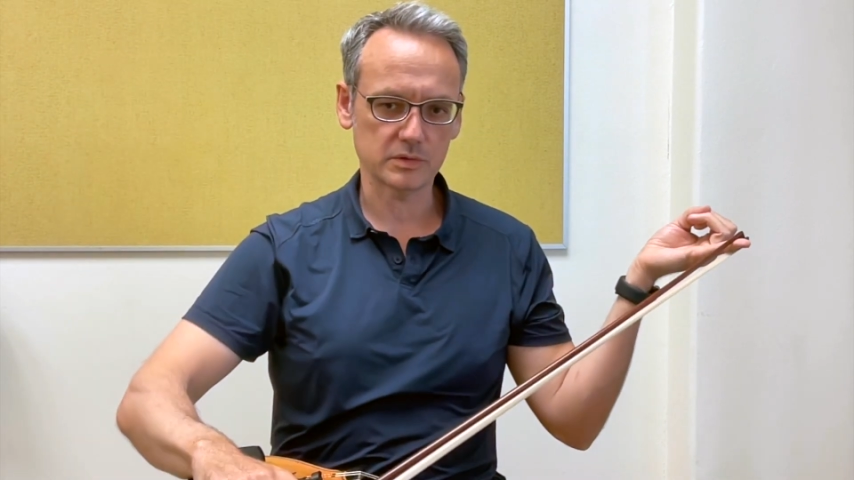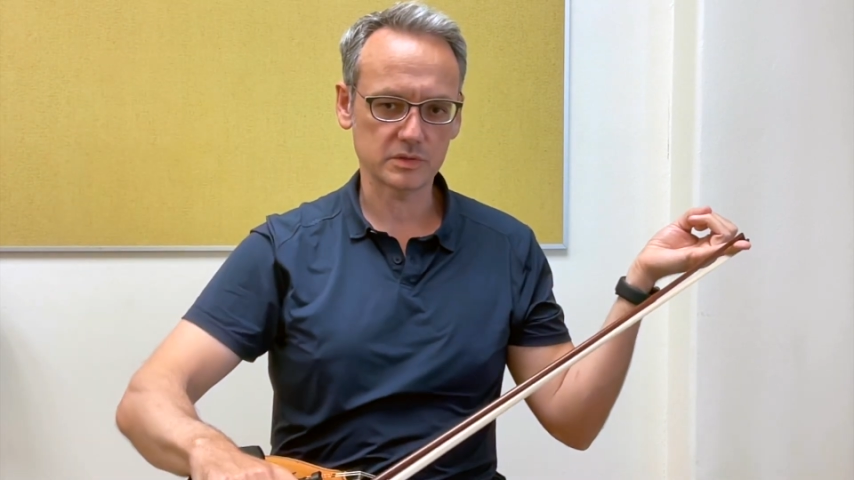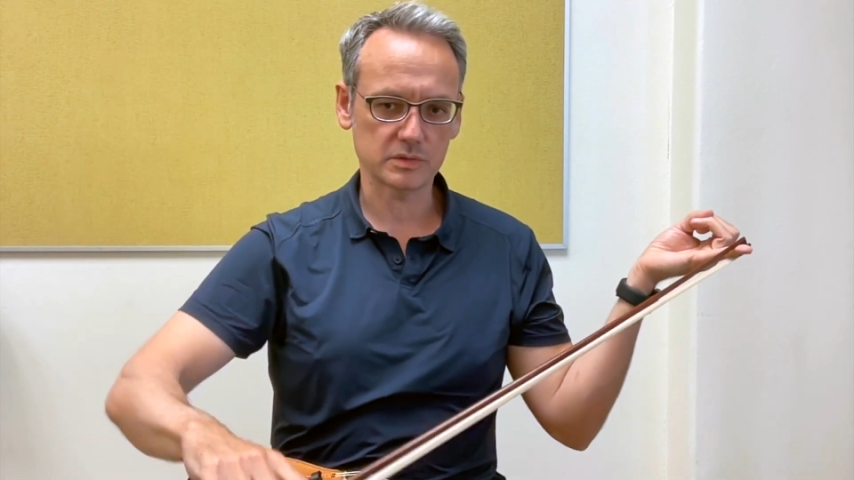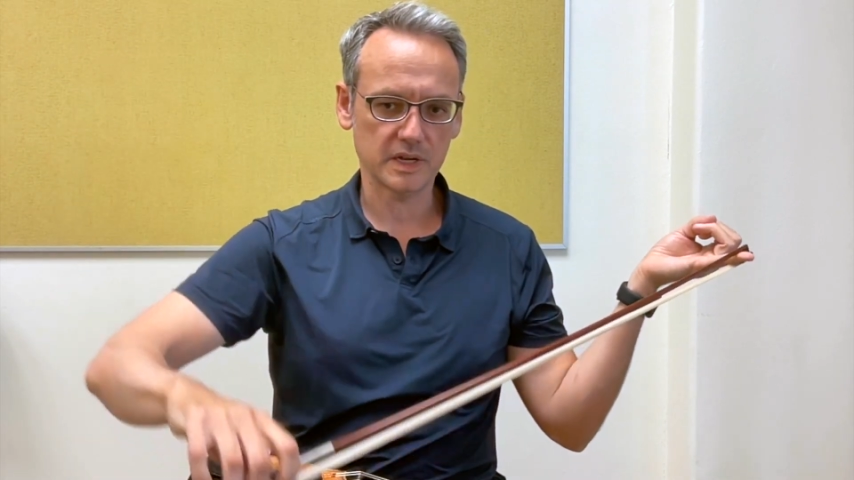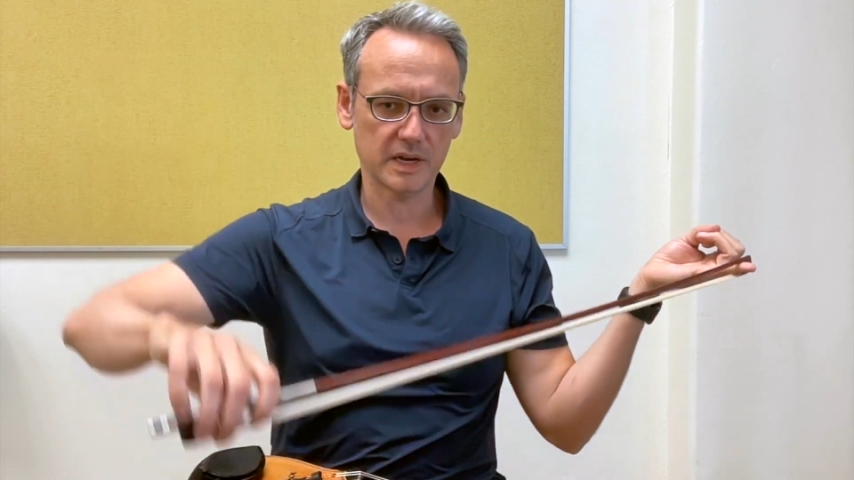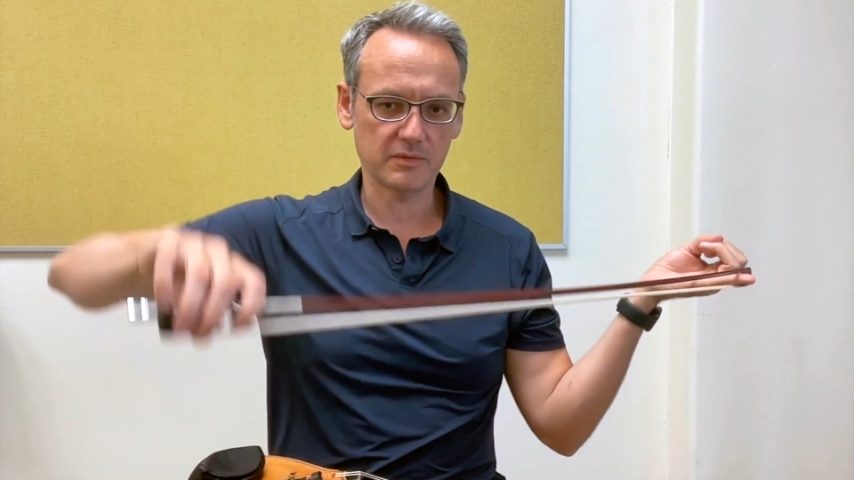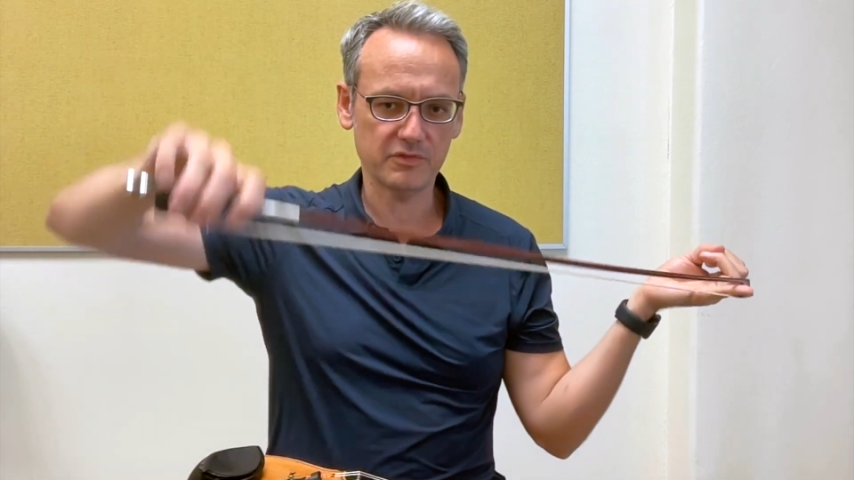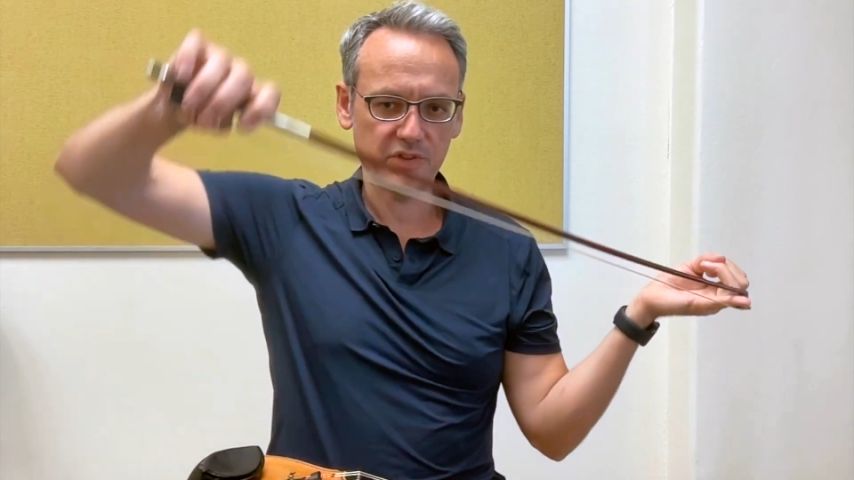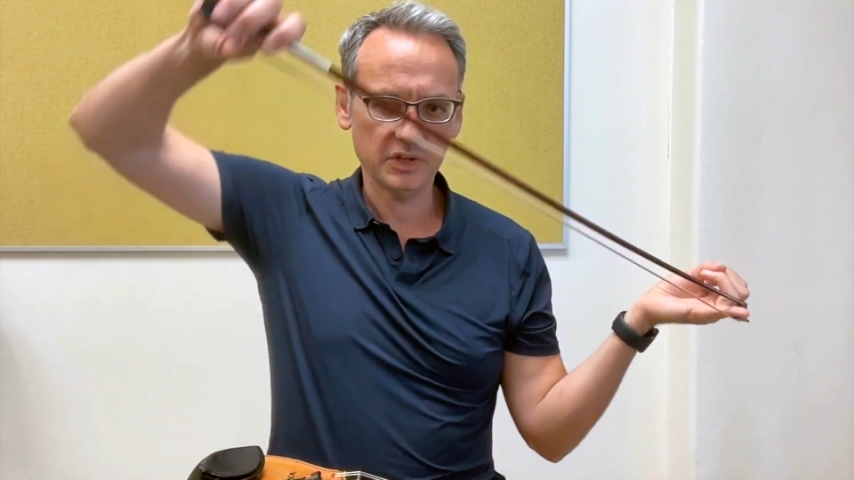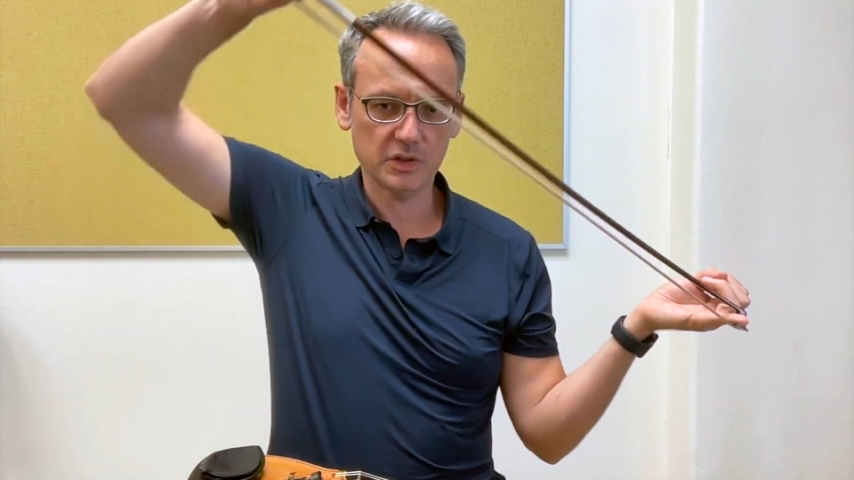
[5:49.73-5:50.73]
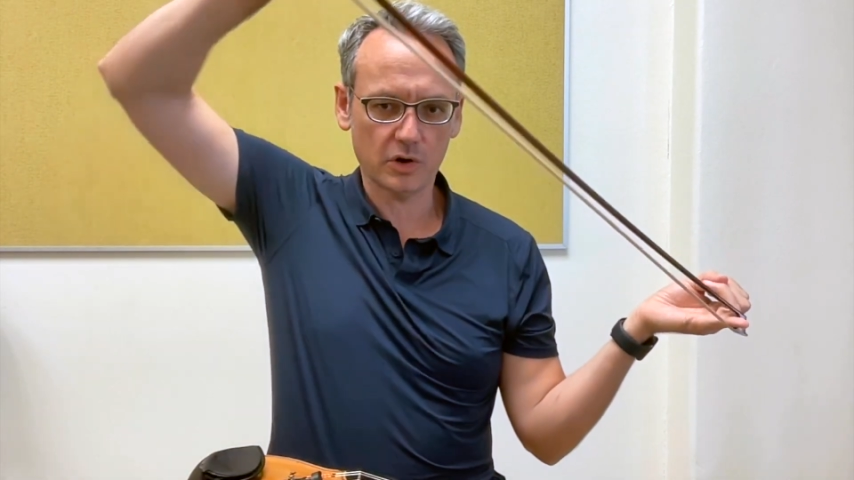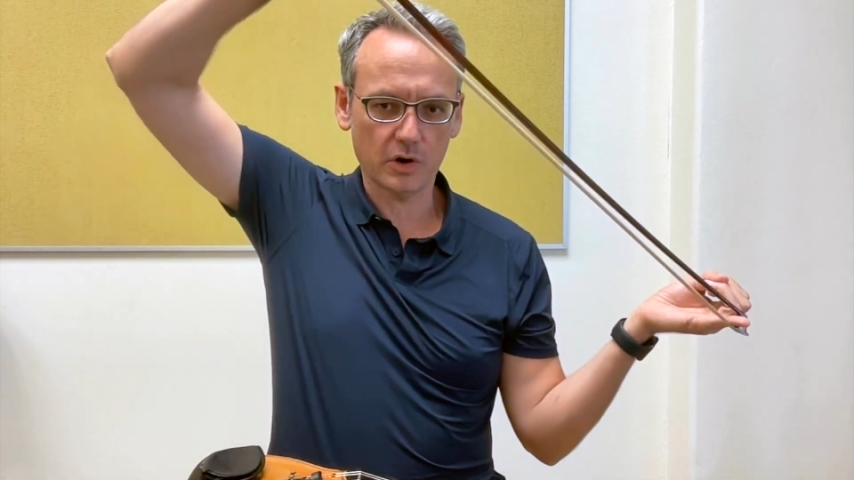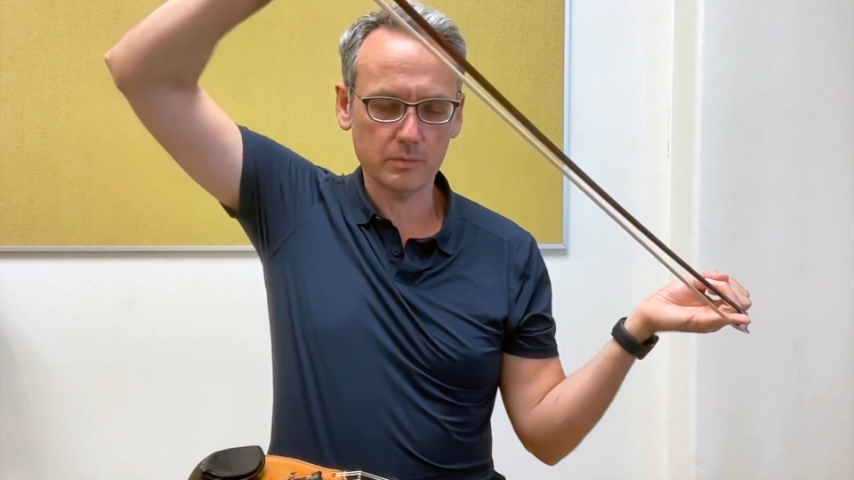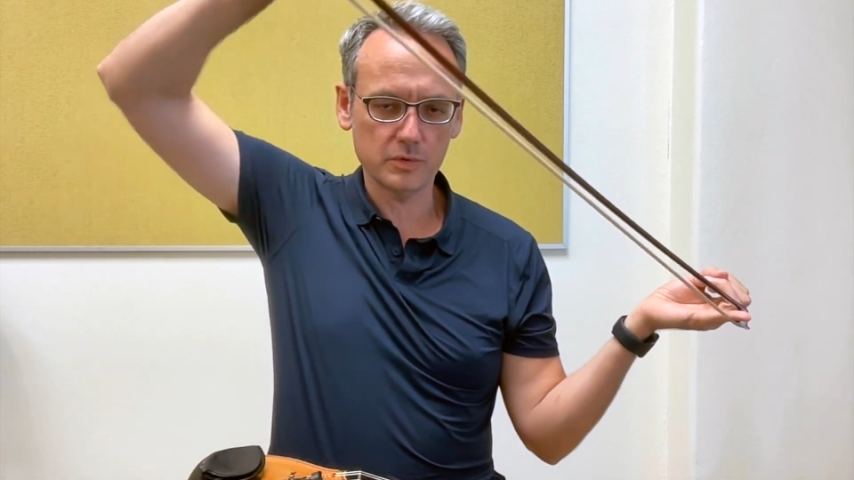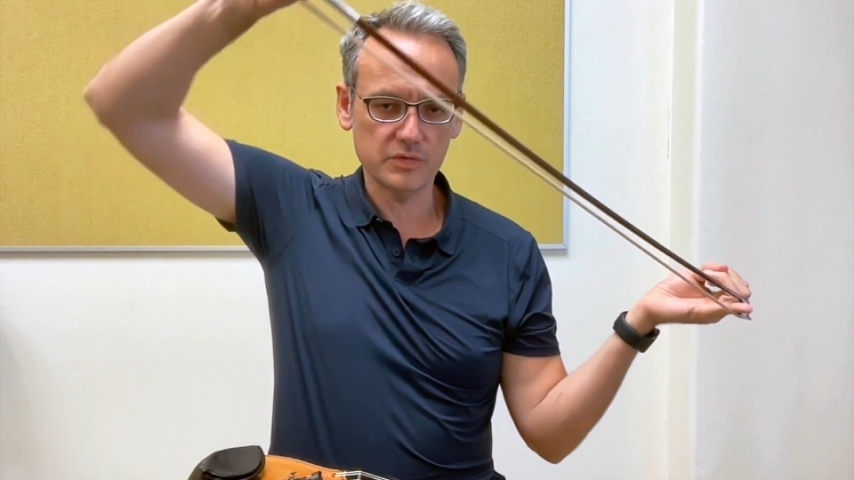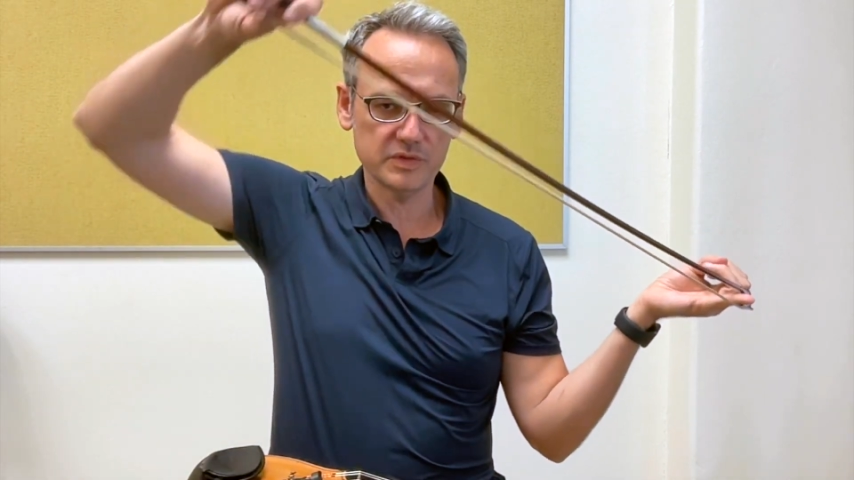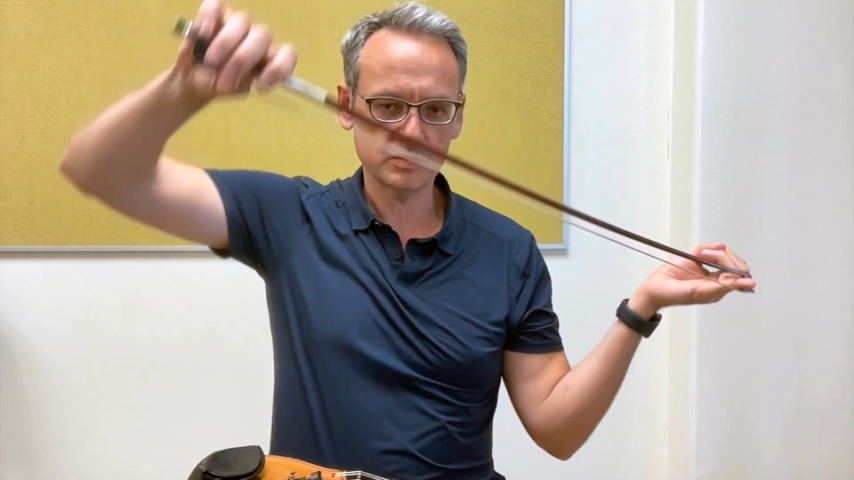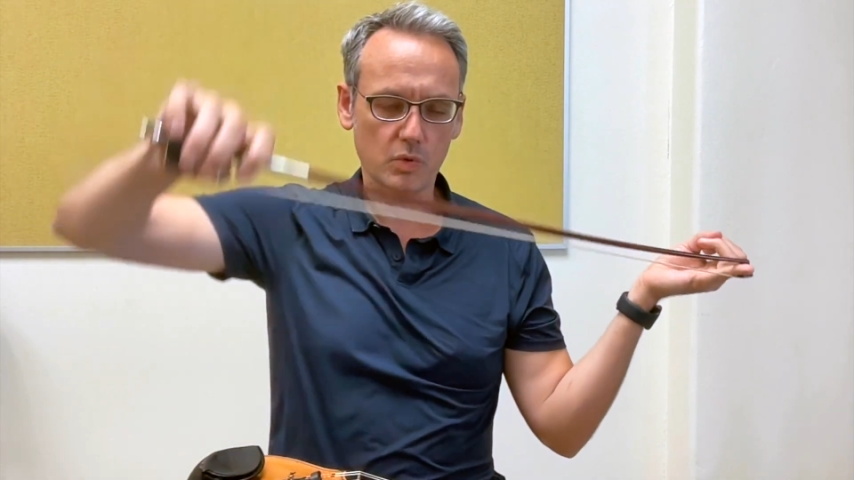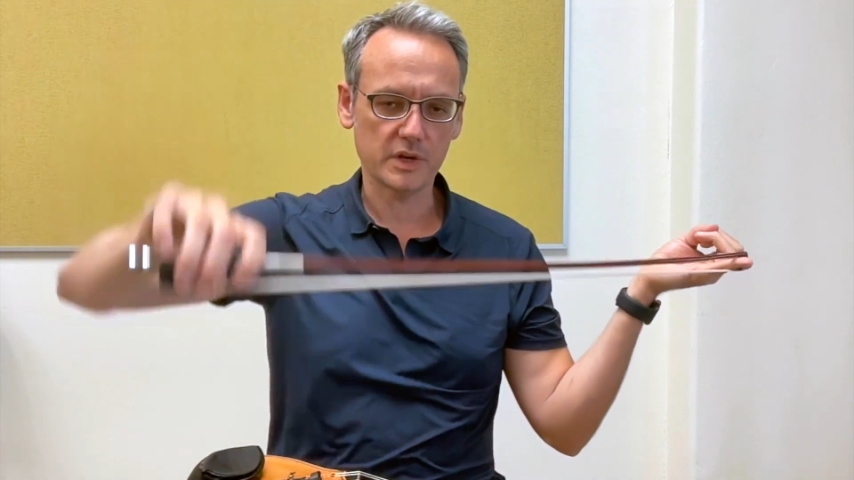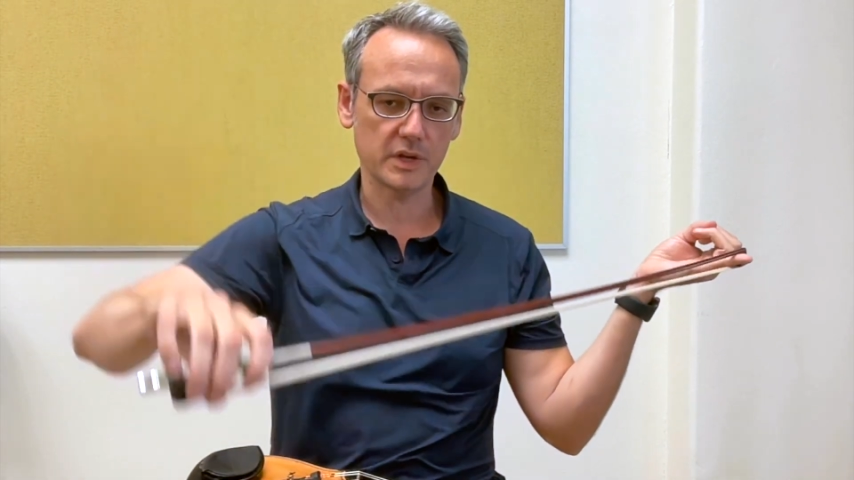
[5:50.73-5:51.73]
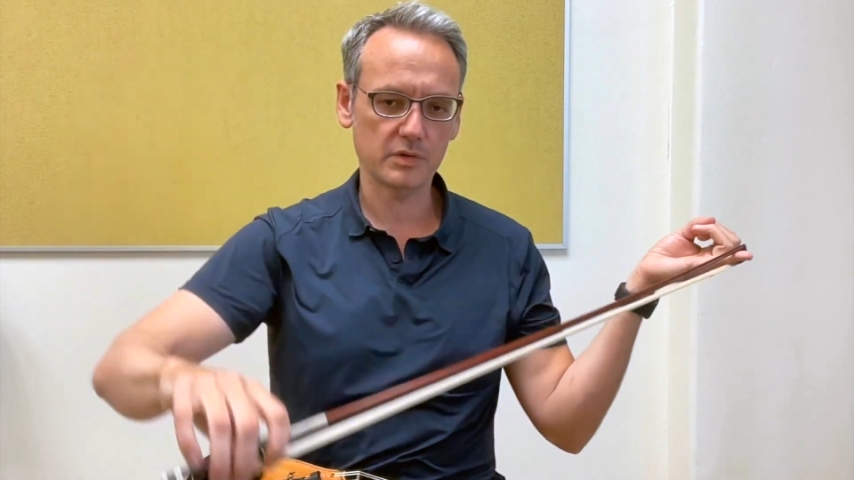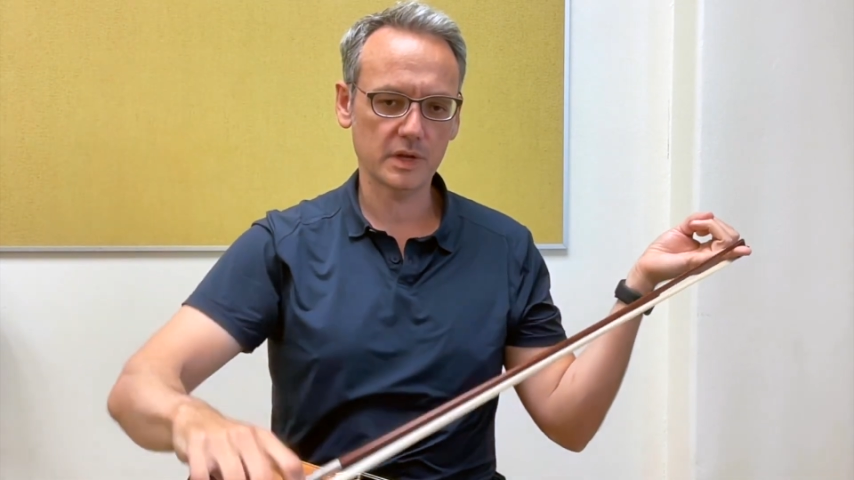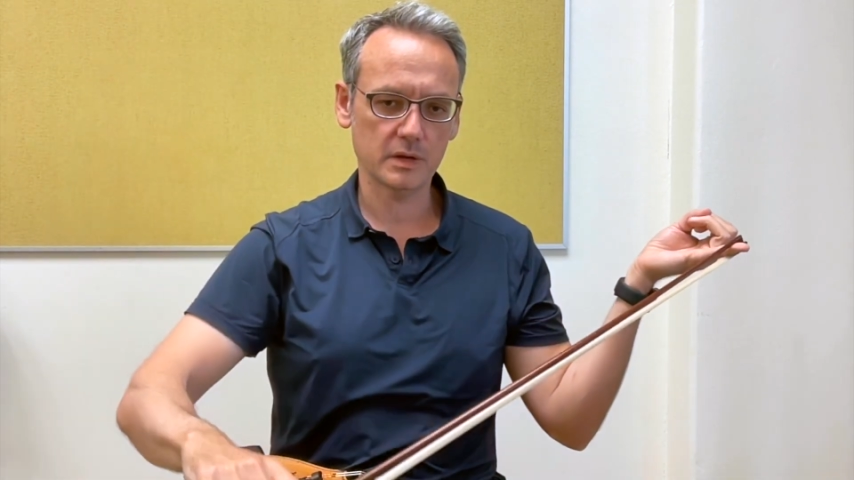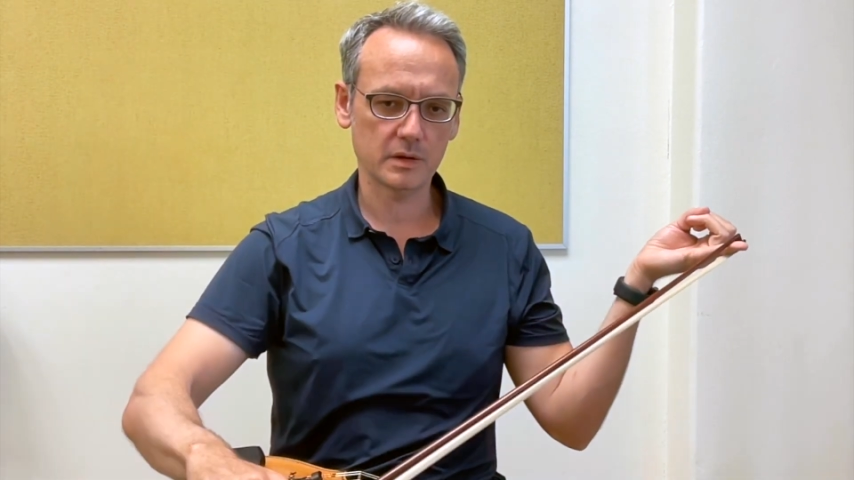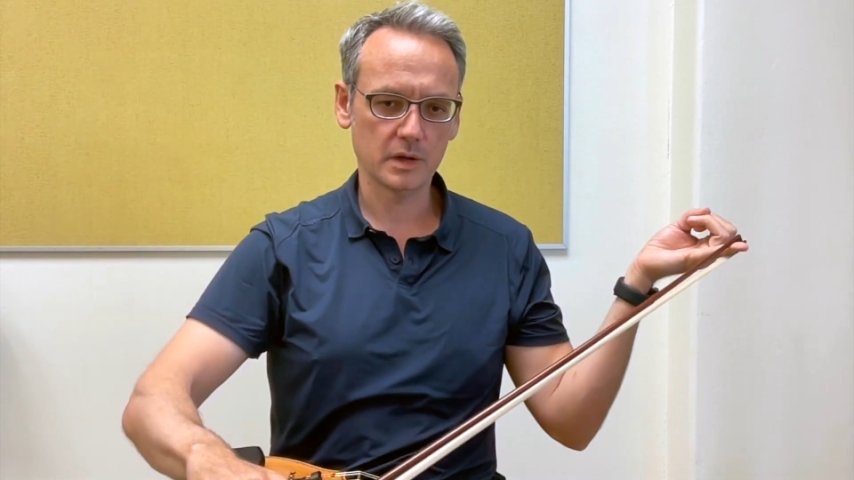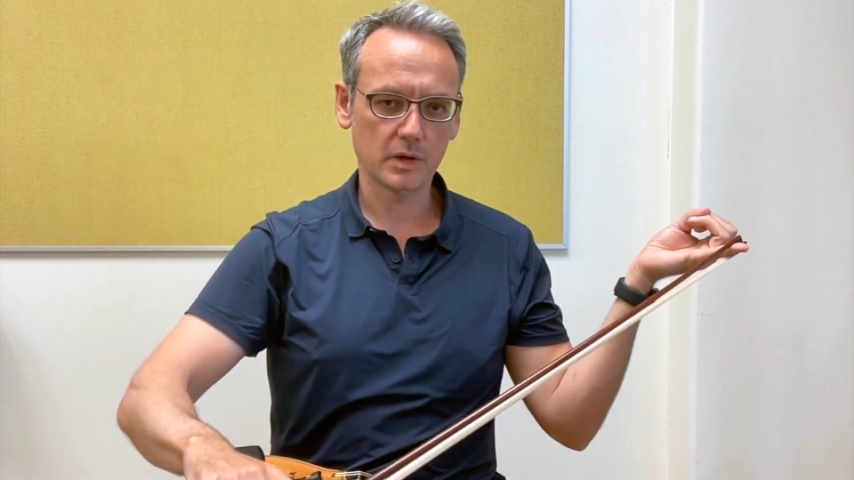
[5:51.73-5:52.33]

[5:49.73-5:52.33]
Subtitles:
So again, I'm feeling the arm move as one unit.